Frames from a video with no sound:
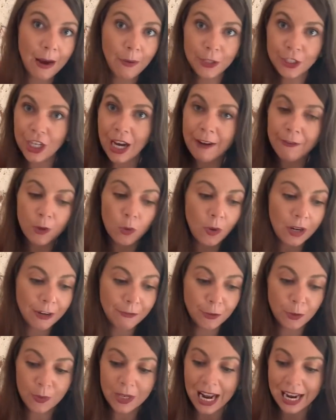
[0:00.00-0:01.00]
whichever one
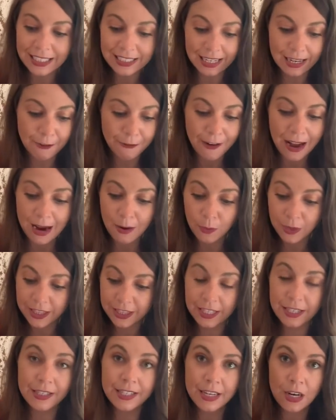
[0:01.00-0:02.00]
of you would identify with
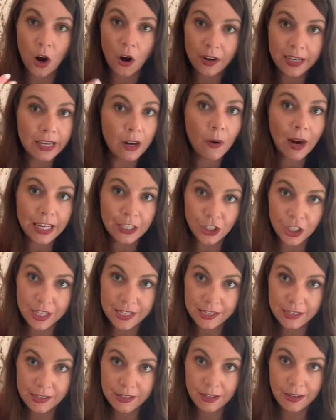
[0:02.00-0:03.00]
the scenario I
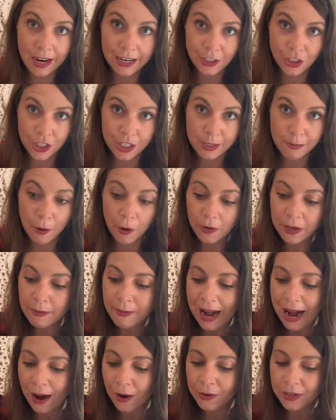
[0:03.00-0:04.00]
just spoke
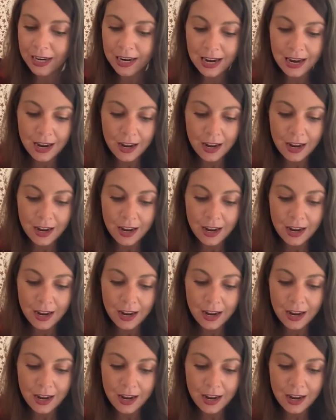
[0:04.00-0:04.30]
about,